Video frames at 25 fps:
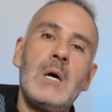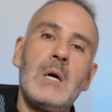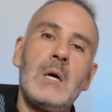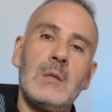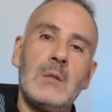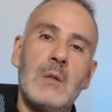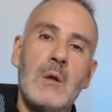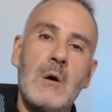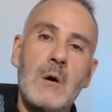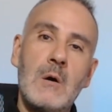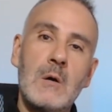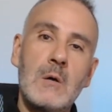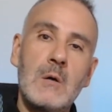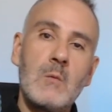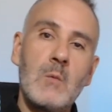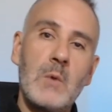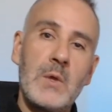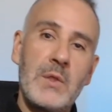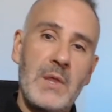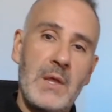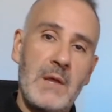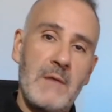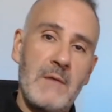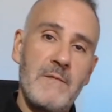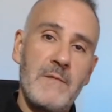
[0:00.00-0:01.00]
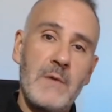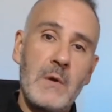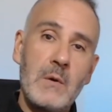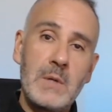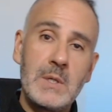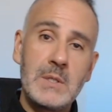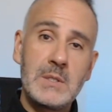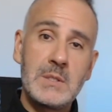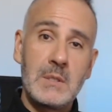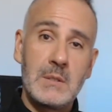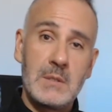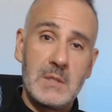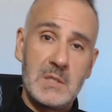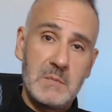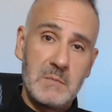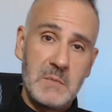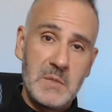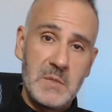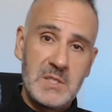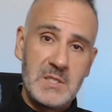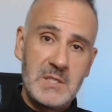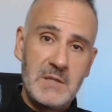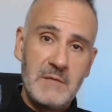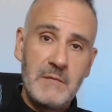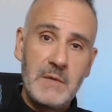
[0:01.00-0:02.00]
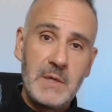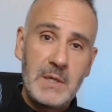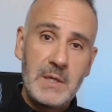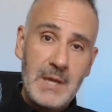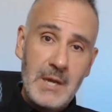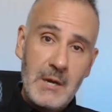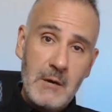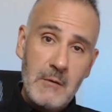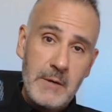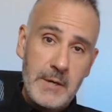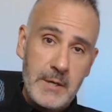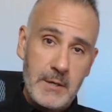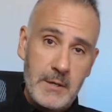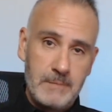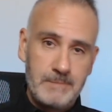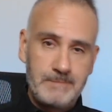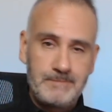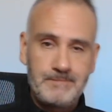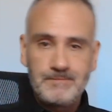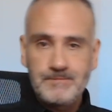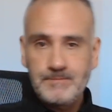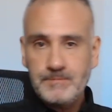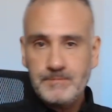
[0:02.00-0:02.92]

along with a focus on a specific area.